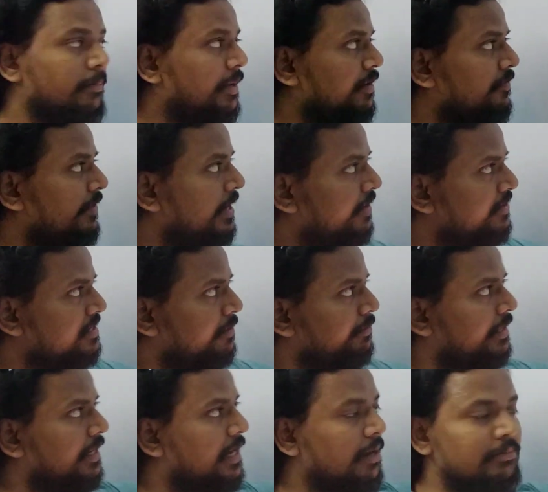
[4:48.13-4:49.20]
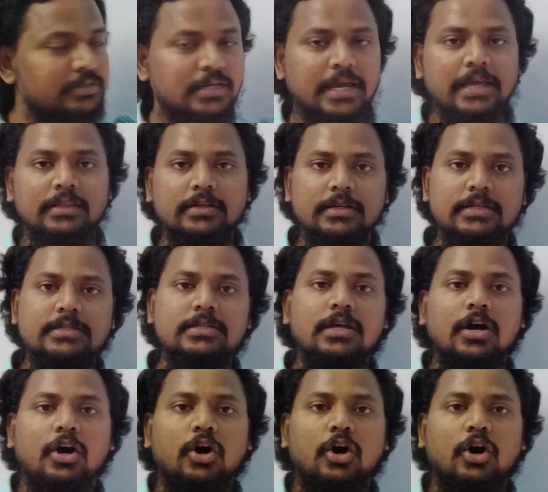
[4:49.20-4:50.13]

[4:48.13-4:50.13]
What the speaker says: But whenever something comes like this,